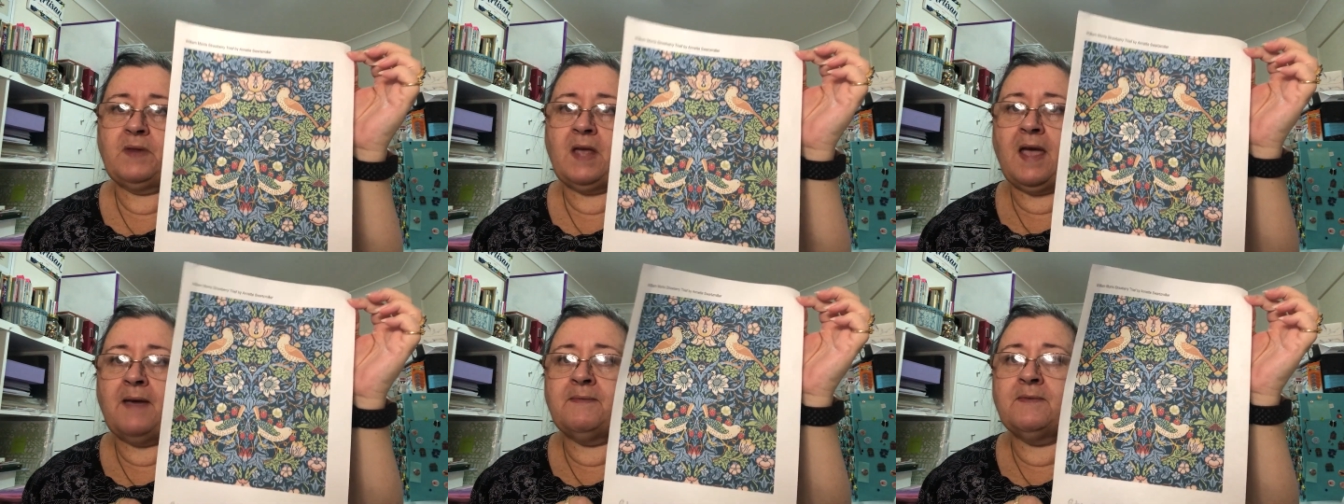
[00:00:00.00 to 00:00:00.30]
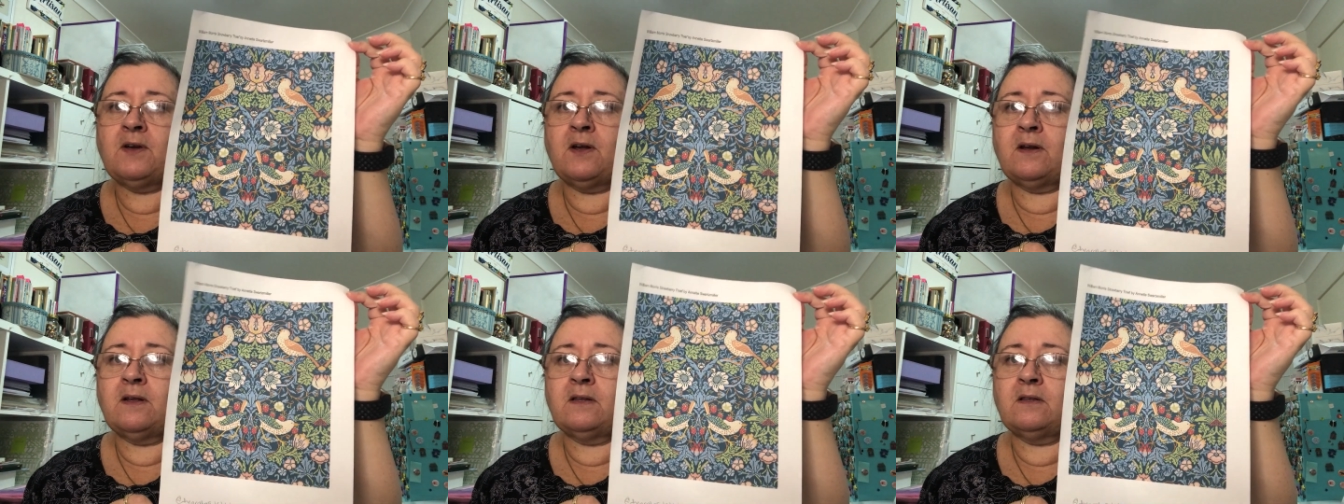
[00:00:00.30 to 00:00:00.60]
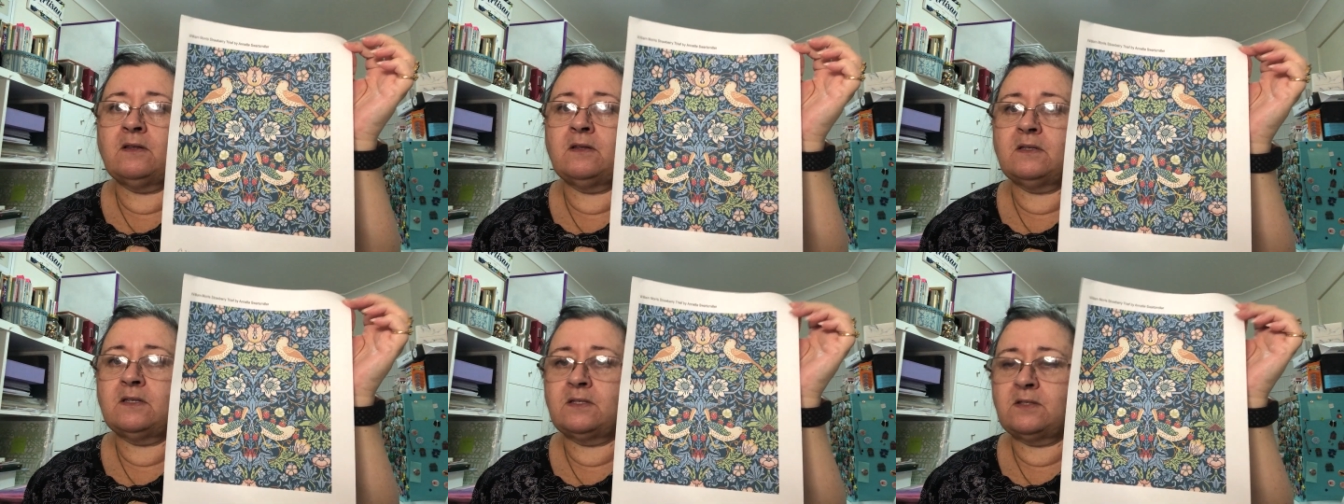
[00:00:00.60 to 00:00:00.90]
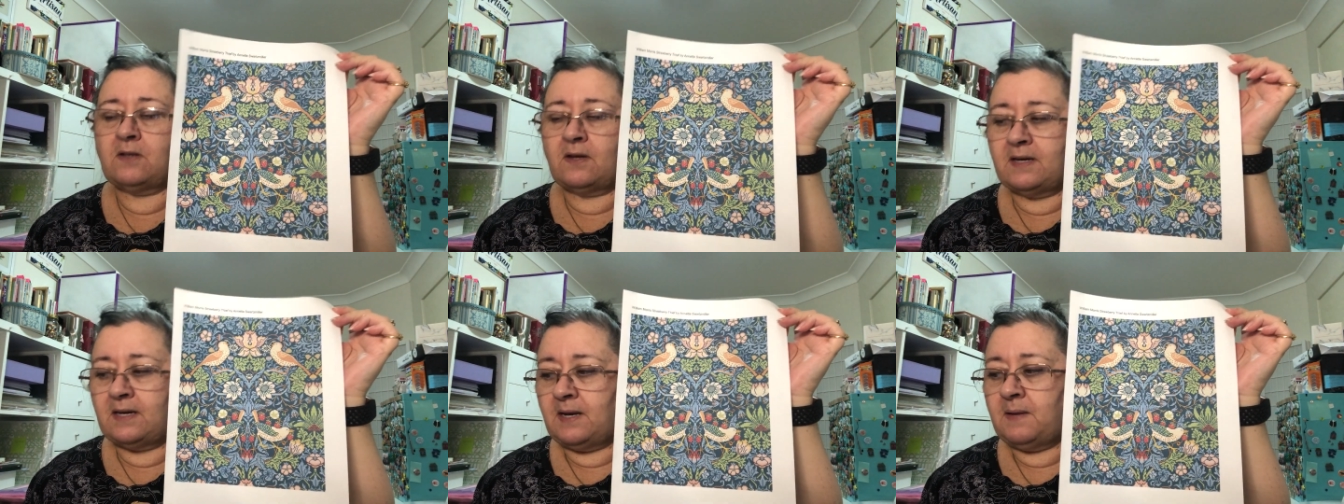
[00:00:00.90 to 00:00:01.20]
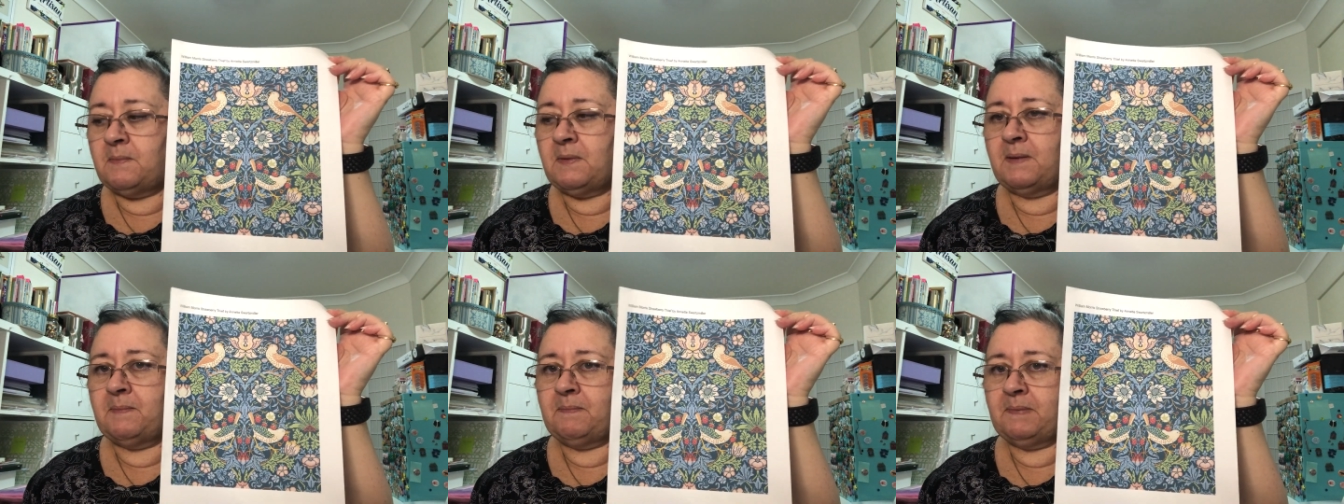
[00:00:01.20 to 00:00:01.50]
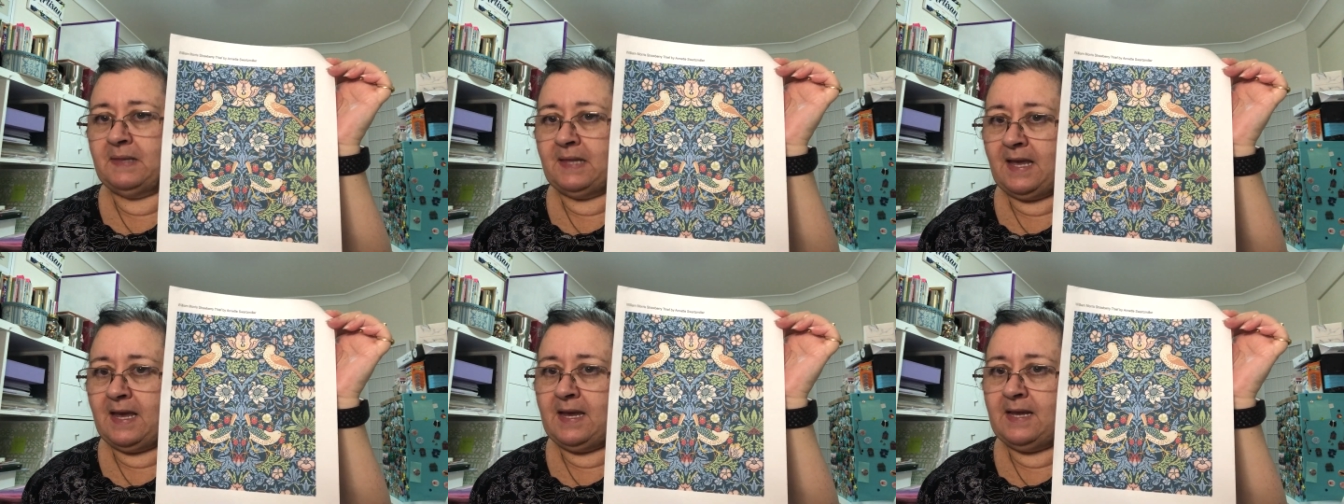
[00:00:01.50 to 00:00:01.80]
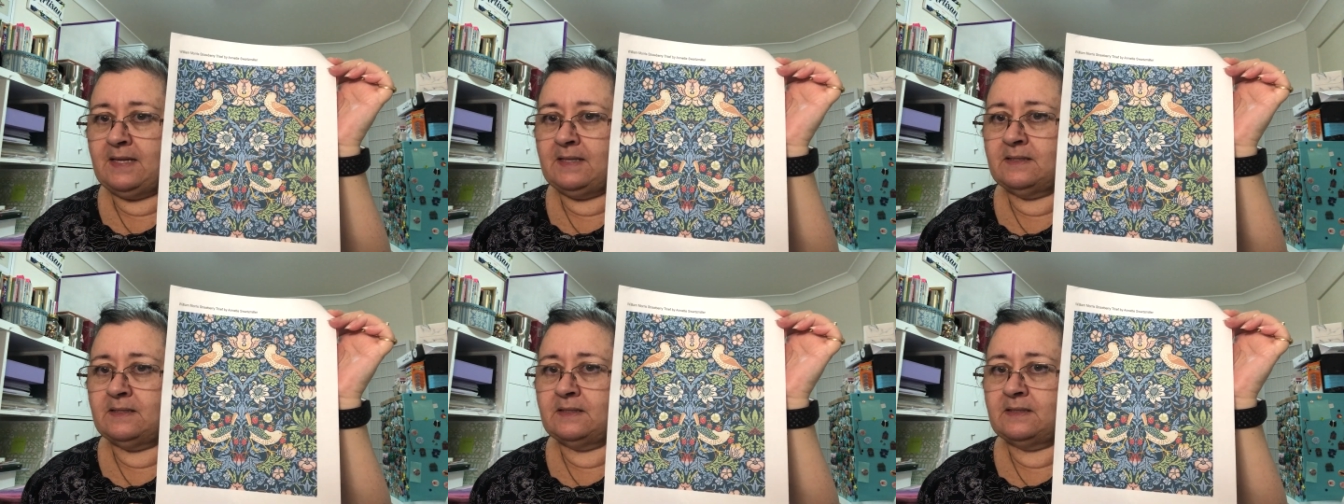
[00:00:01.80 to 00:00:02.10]
I haven't got it slotted in my
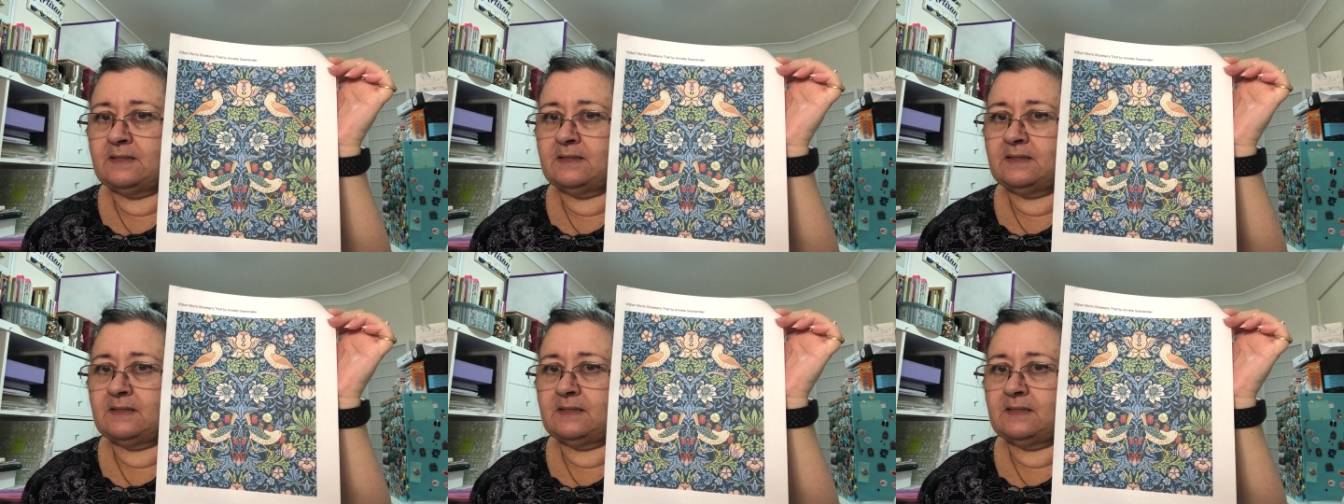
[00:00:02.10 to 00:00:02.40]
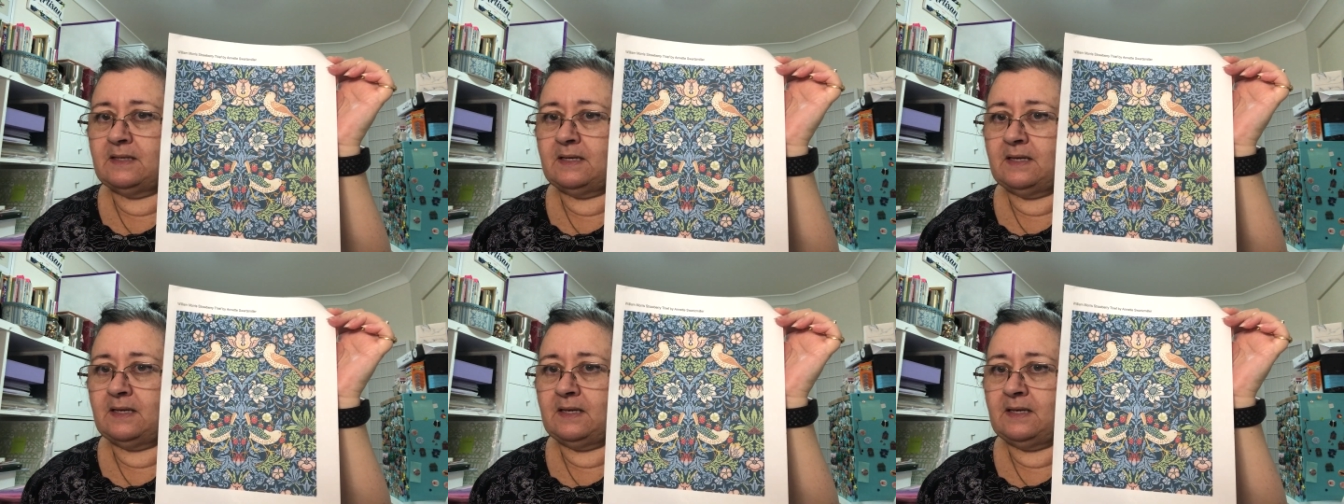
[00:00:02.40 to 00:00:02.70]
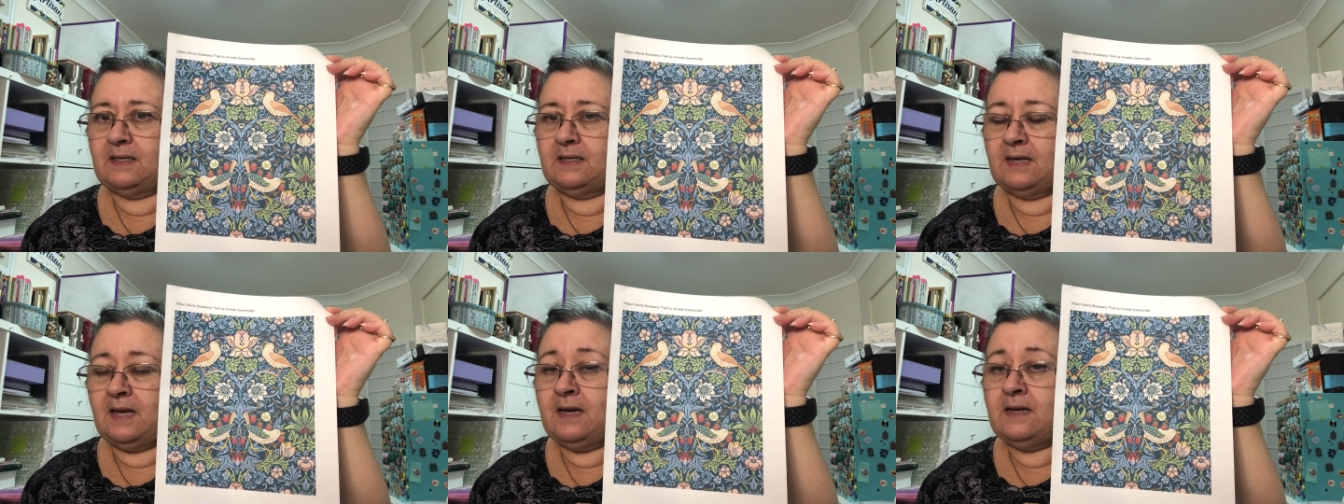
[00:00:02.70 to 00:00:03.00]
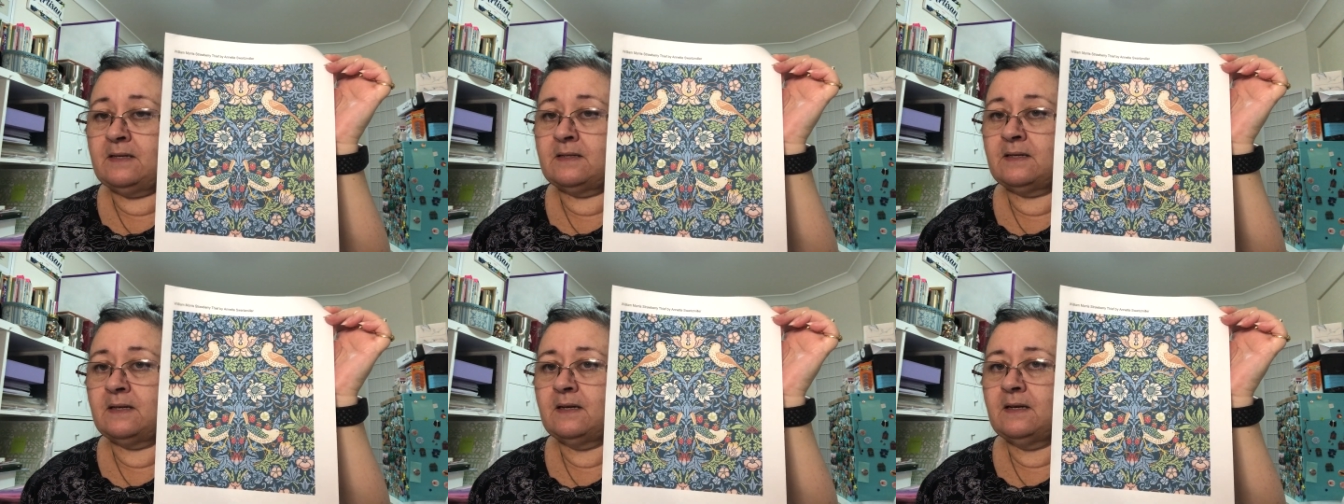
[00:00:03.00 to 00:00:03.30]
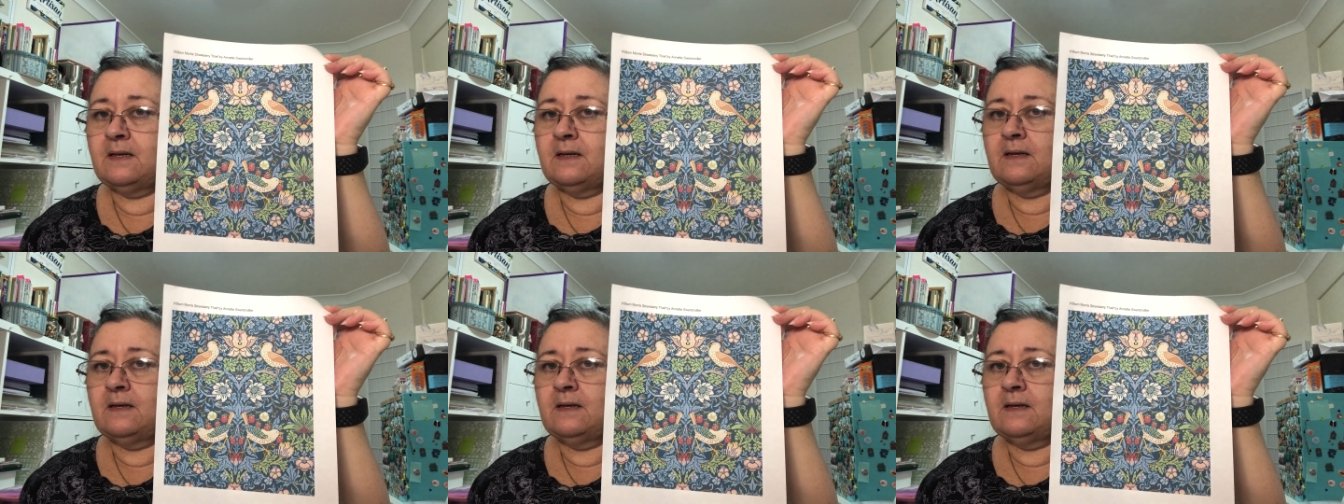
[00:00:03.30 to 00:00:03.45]
plans yet,